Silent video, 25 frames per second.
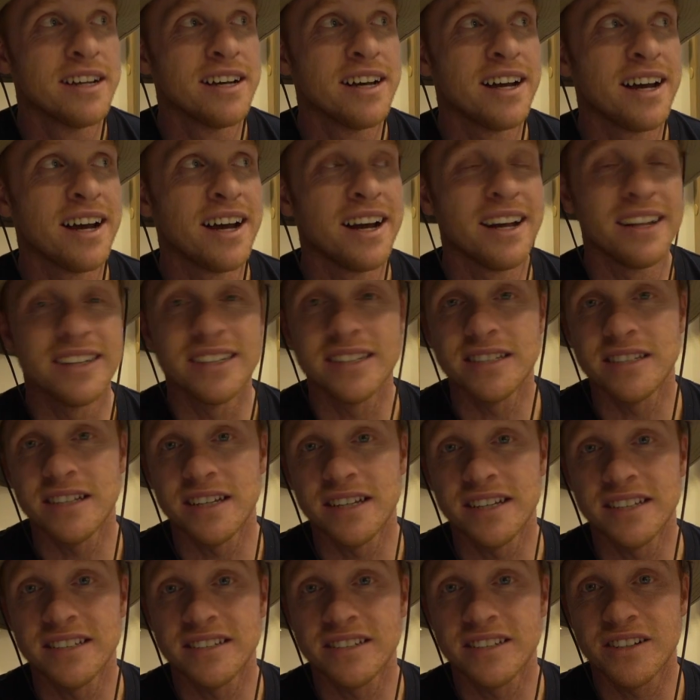Alyssa
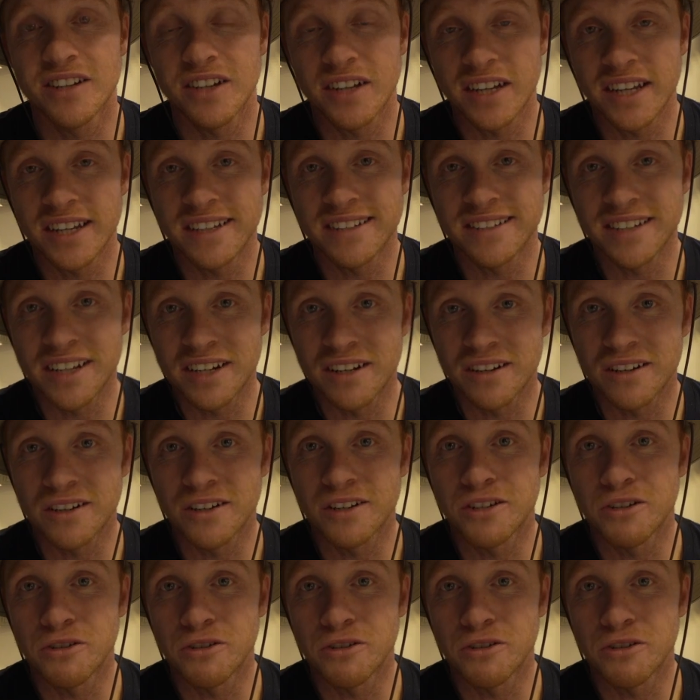is cooking dinner.